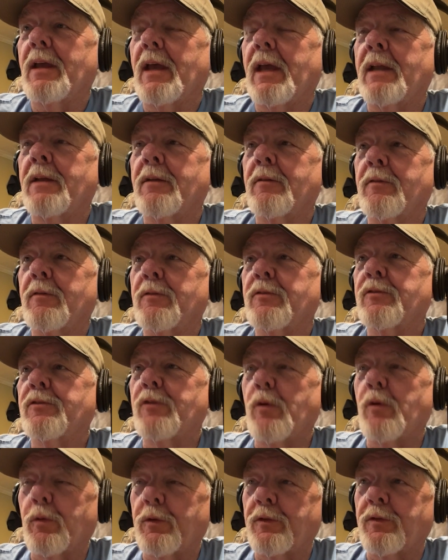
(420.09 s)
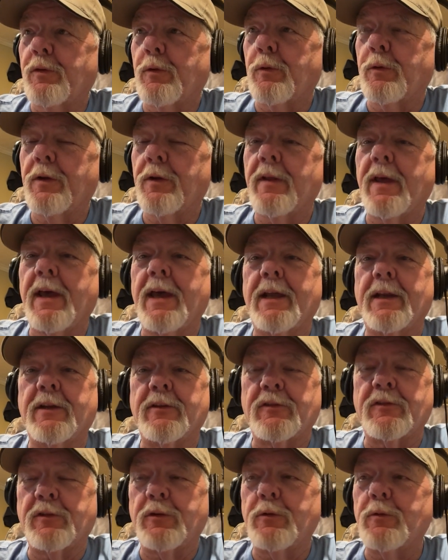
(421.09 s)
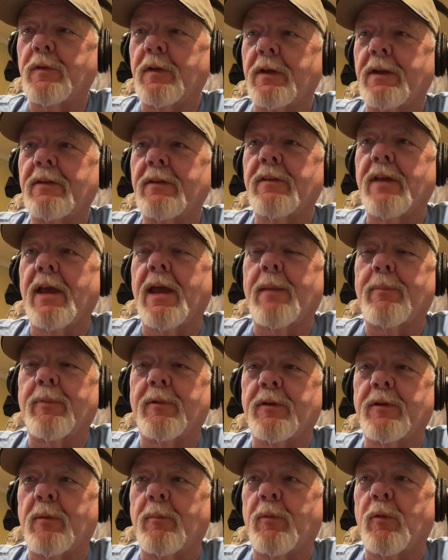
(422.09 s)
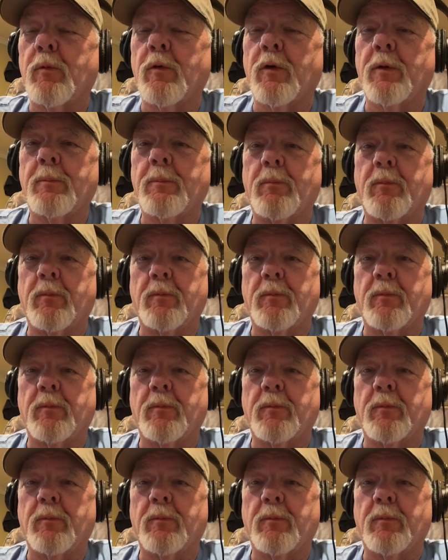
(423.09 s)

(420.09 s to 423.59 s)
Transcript: the short story of that is 2 things happened. Number one,